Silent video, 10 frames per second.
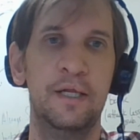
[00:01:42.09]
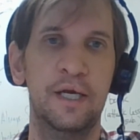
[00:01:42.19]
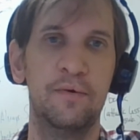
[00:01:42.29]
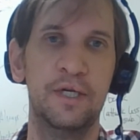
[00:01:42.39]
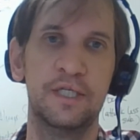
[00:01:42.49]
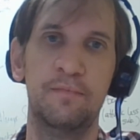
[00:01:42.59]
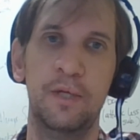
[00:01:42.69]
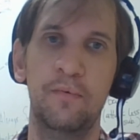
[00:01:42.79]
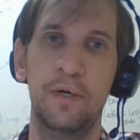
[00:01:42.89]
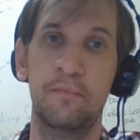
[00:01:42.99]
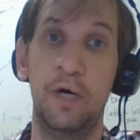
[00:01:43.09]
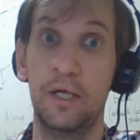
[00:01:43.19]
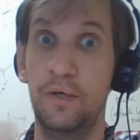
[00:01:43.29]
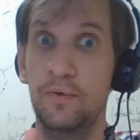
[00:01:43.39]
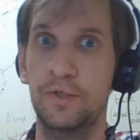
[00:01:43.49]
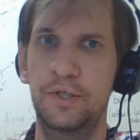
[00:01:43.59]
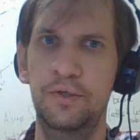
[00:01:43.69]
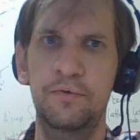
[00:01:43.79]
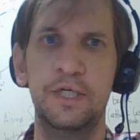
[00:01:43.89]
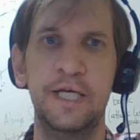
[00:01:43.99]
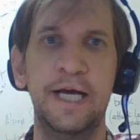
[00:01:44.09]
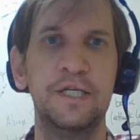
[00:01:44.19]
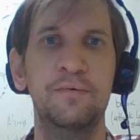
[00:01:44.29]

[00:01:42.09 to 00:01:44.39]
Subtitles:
A liquid is something where the molecules do attach